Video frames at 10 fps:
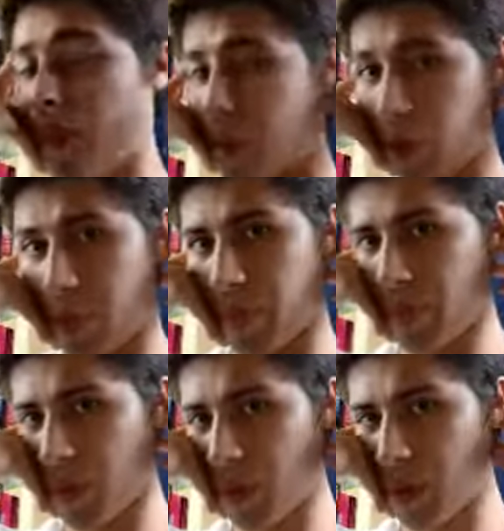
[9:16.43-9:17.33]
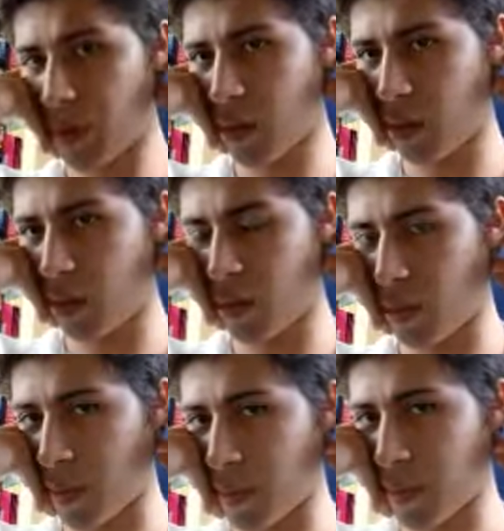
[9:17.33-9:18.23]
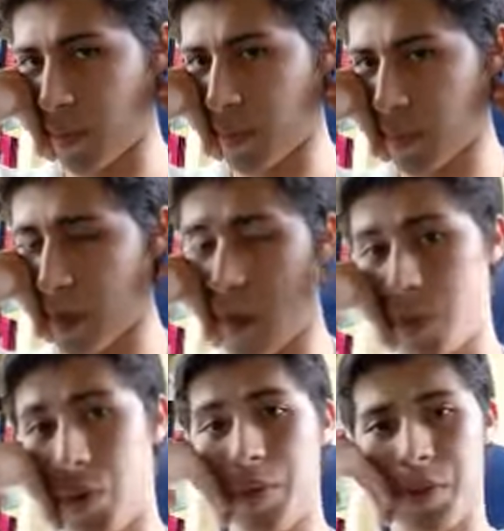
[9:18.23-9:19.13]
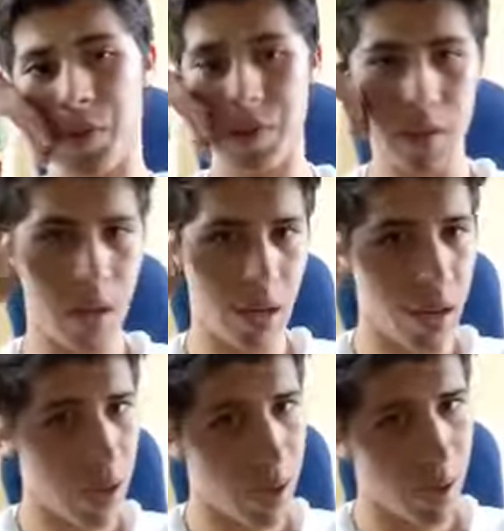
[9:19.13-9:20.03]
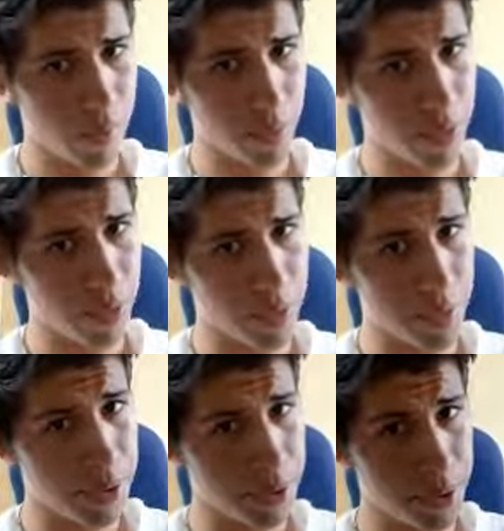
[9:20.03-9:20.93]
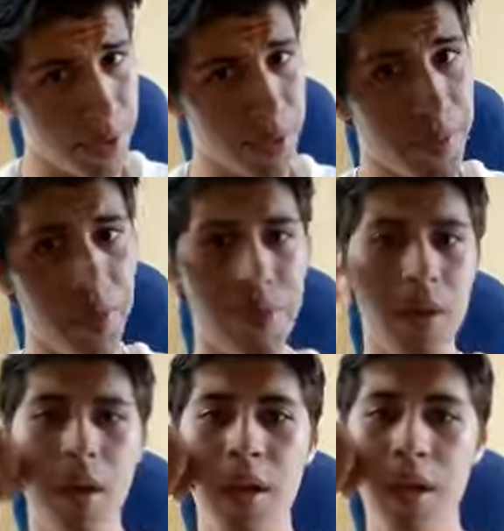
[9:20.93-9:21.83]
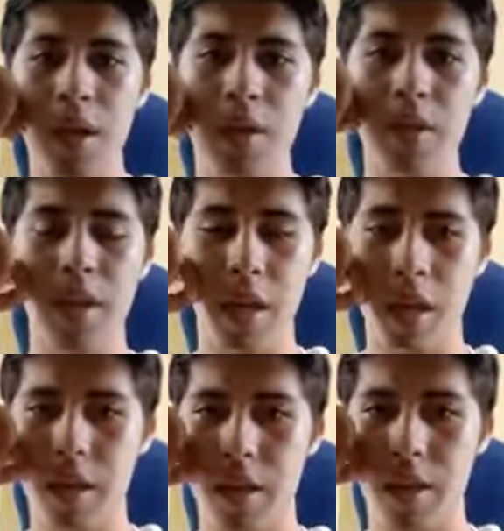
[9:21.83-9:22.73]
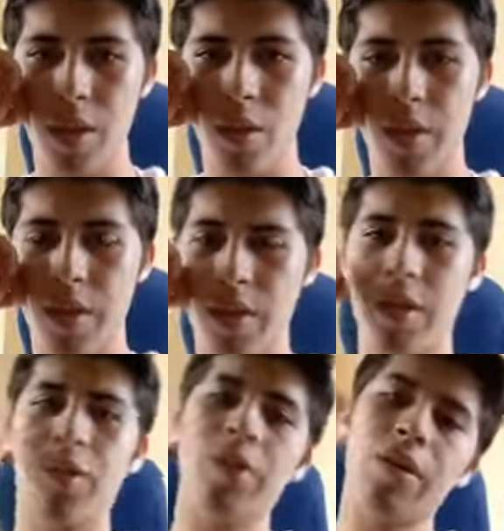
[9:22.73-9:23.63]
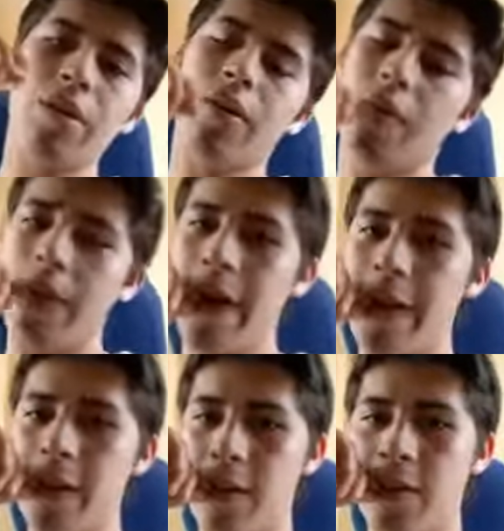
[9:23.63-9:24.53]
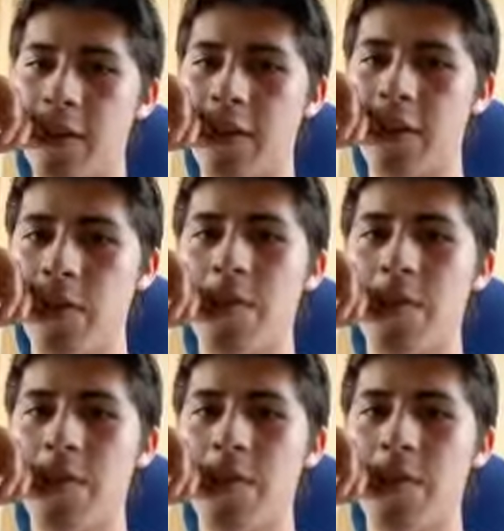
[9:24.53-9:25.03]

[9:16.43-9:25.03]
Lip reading: term and information I forgot to mention you about is that when they were fighting on the Cold